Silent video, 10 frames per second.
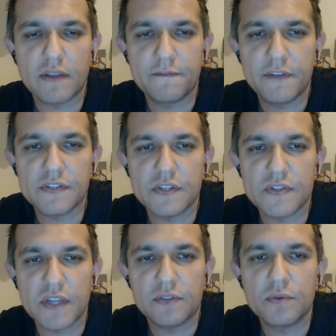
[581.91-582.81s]

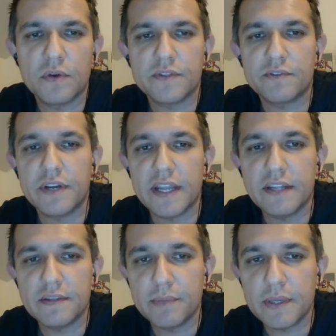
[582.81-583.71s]
visits and
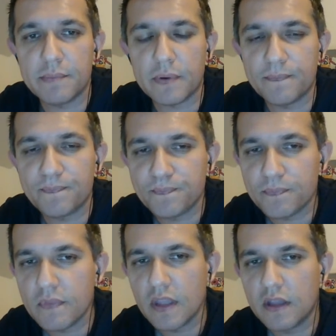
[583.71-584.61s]
280 people
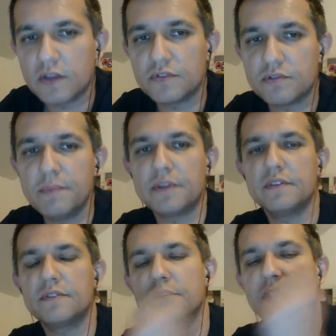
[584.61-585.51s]
contributed
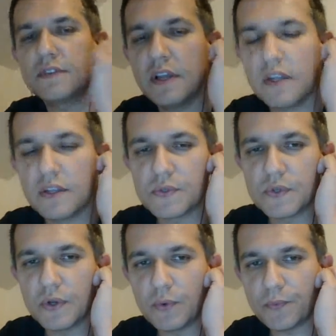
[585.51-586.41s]
to it.
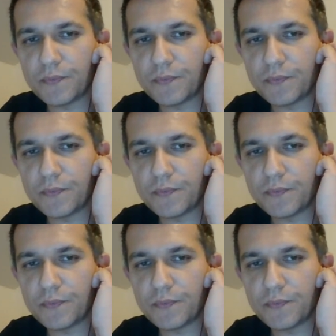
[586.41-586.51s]
So